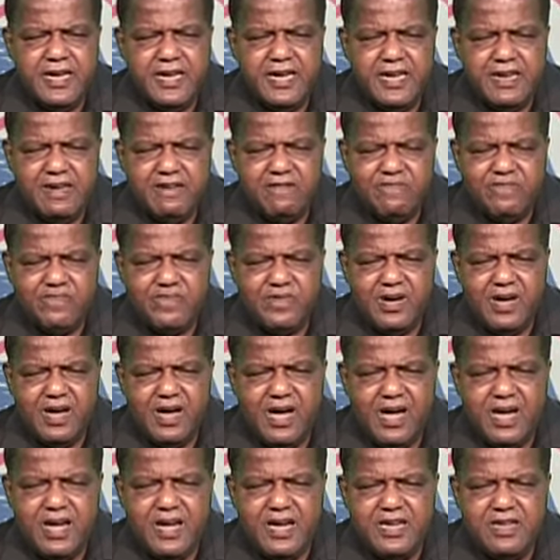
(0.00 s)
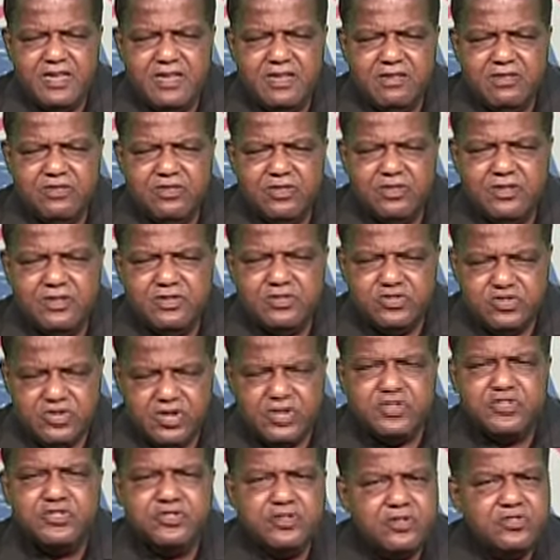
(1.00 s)
if I
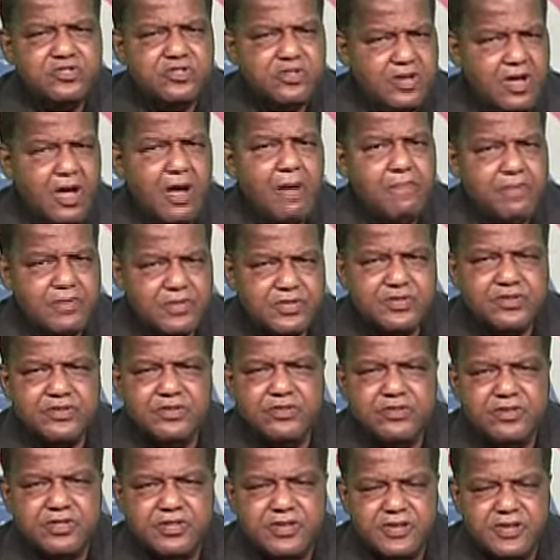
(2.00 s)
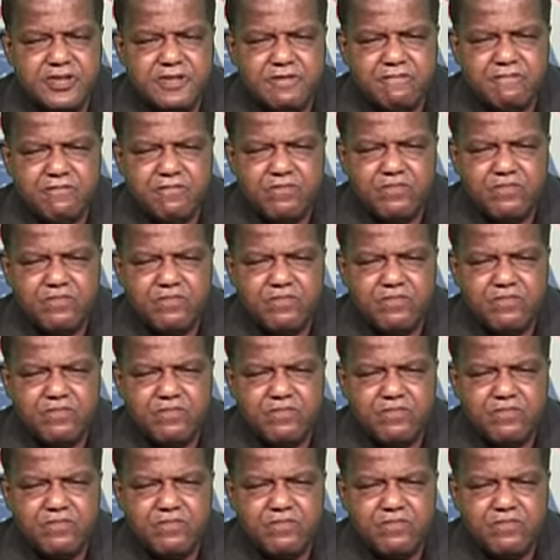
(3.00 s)
just took the opportunity